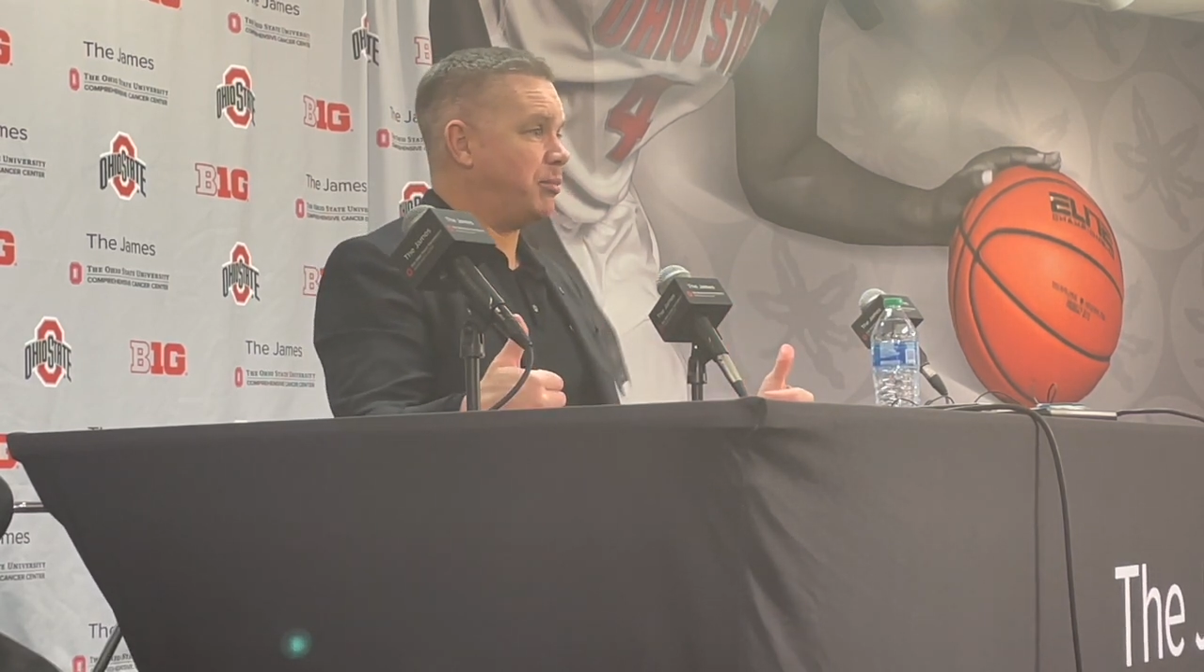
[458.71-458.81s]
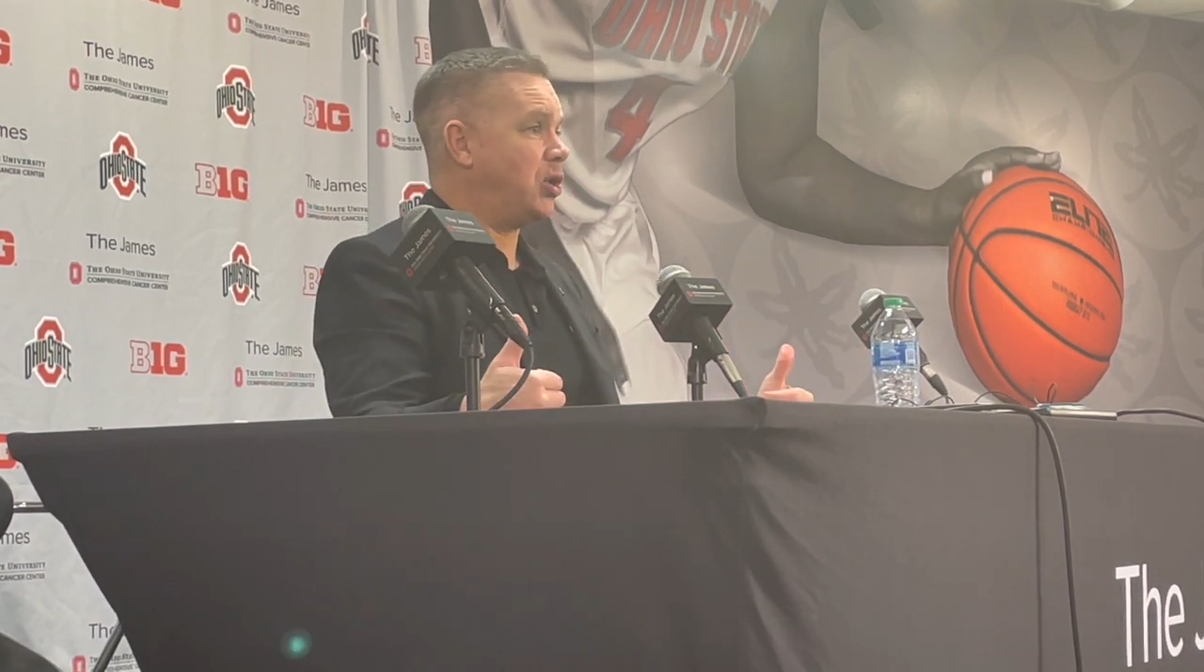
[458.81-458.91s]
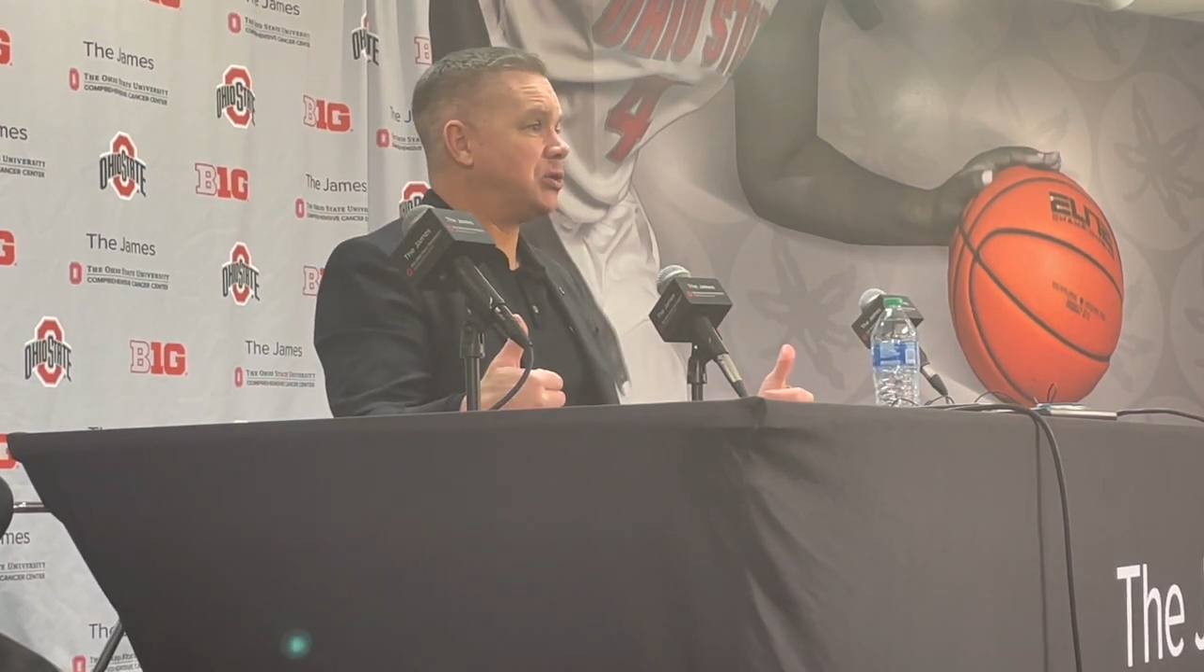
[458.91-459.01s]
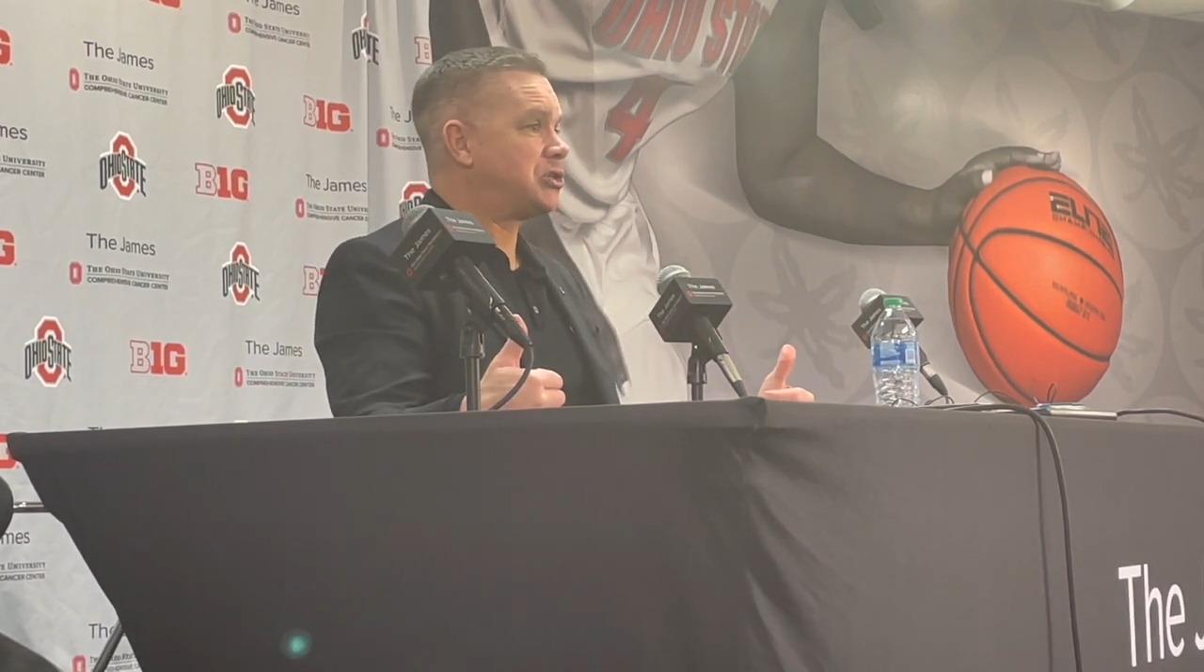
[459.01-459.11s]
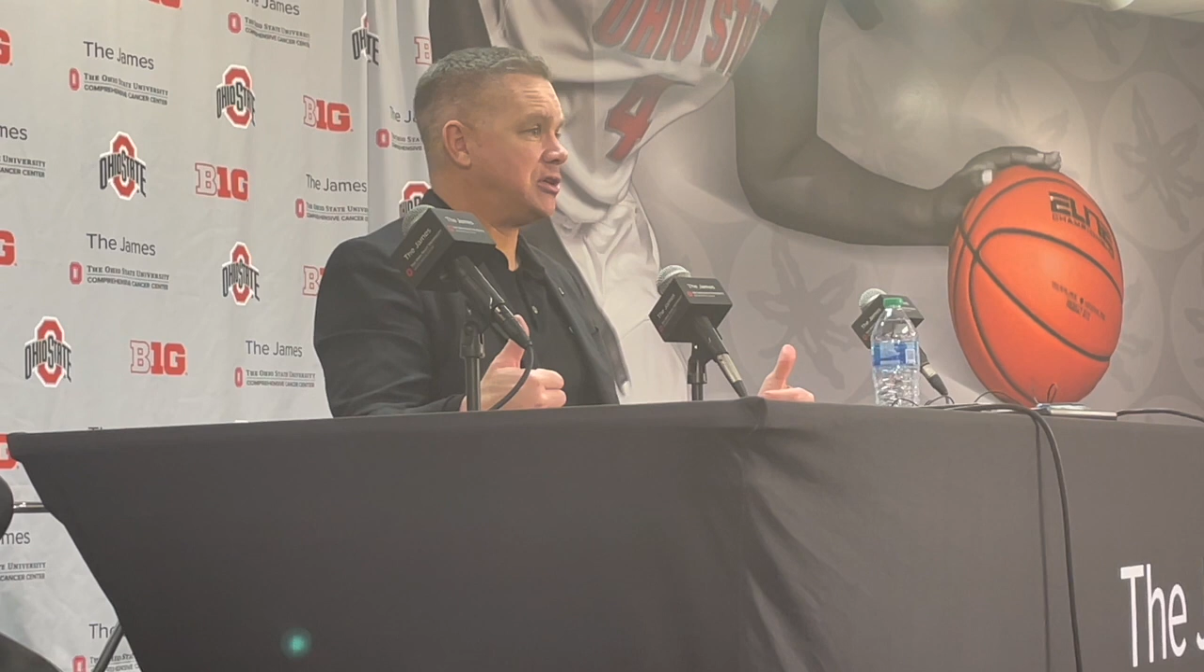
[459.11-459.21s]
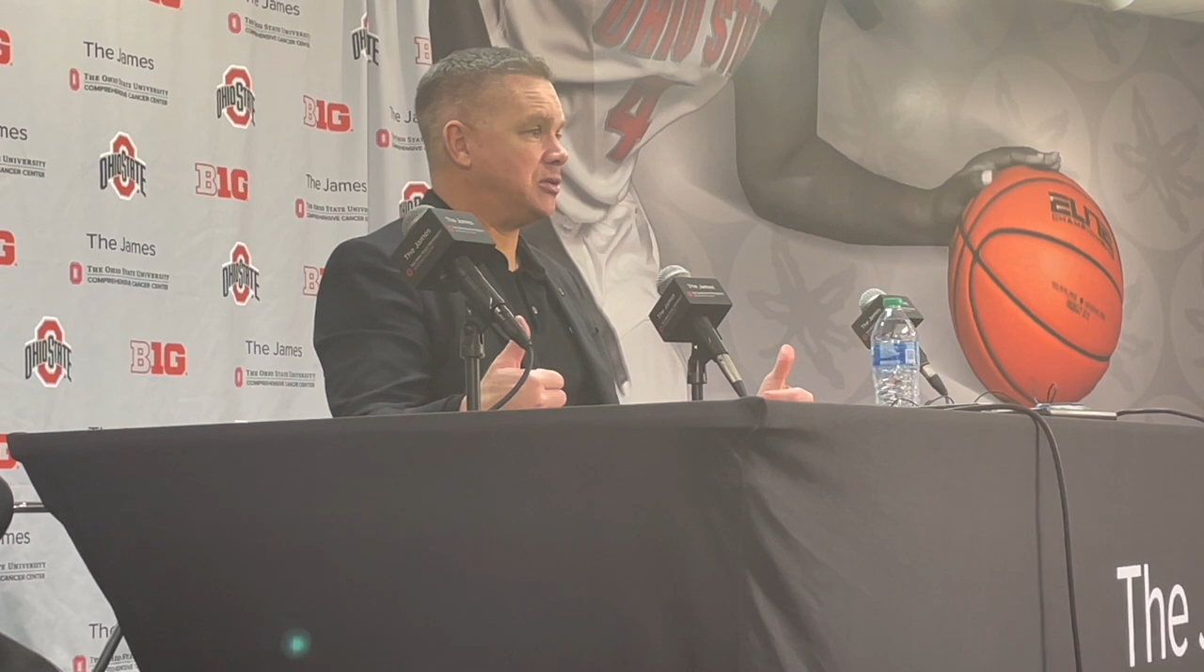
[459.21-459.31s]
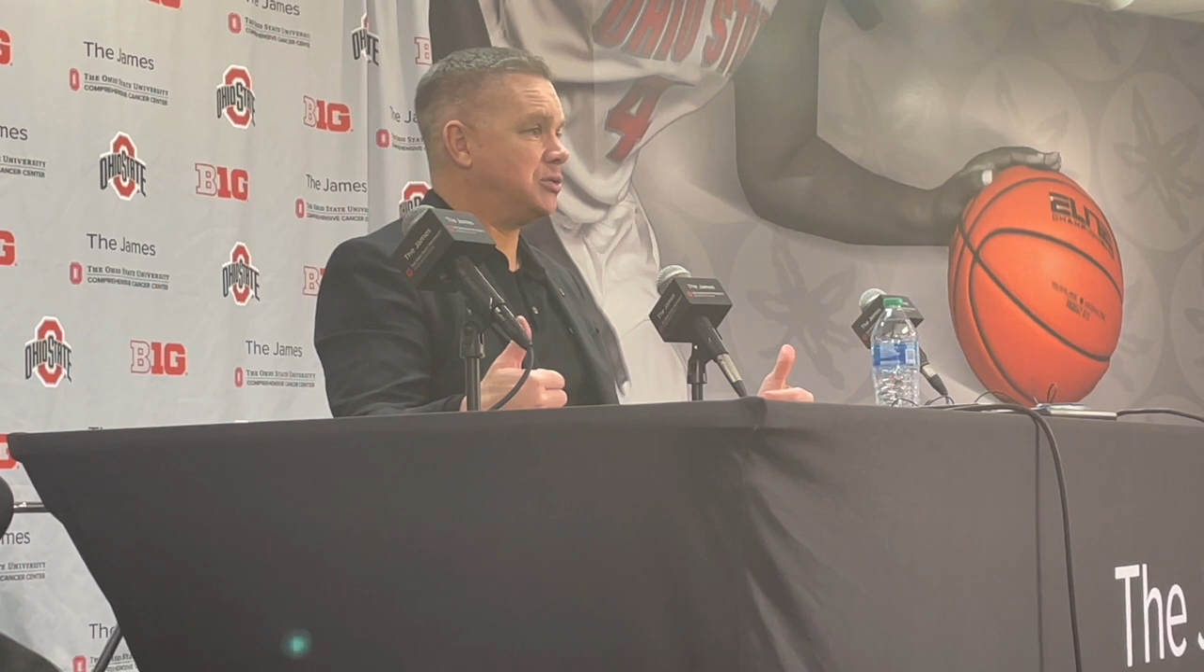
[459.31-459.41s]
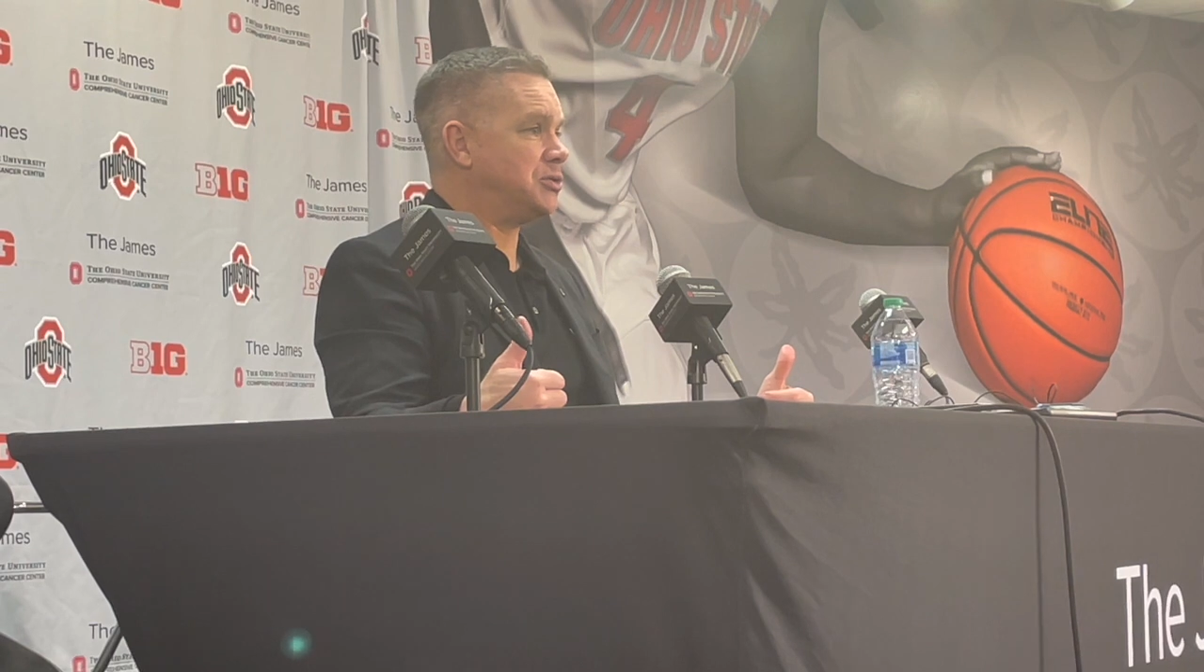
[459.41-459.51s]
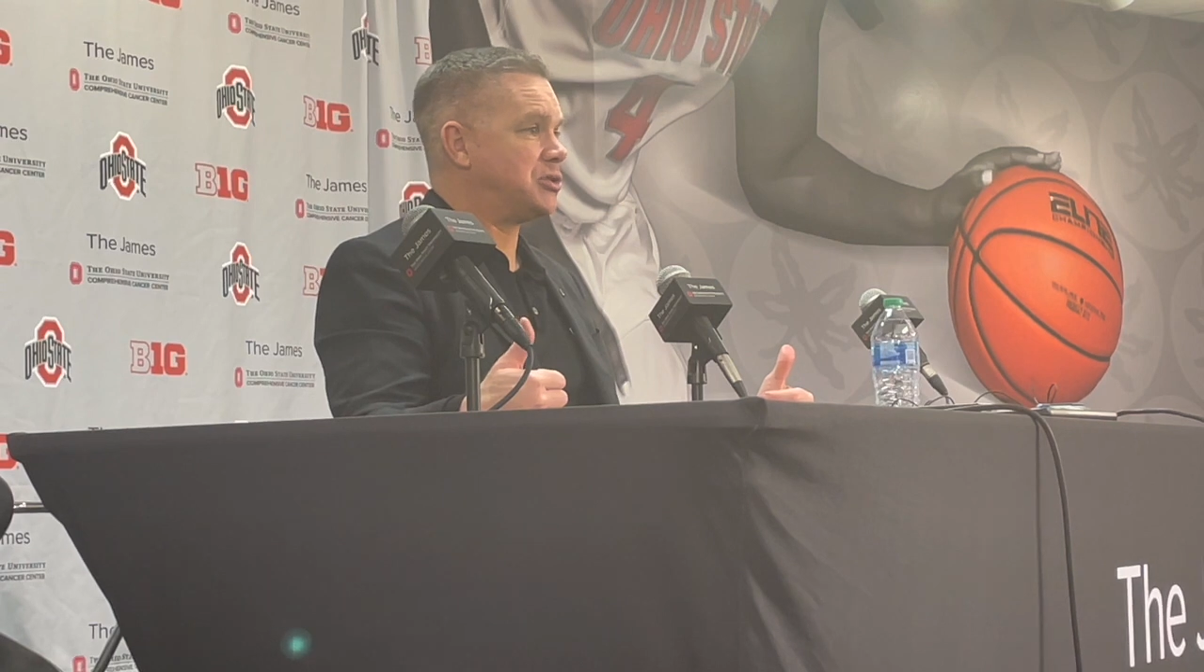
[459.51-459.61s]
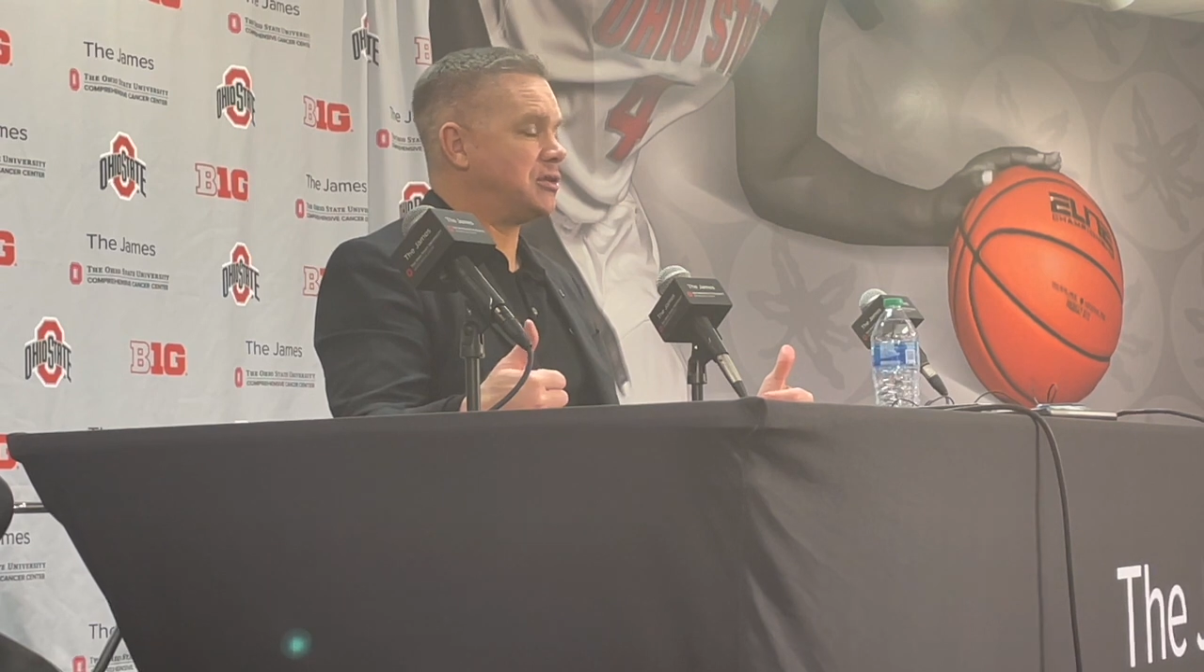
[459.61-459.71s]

ball skills,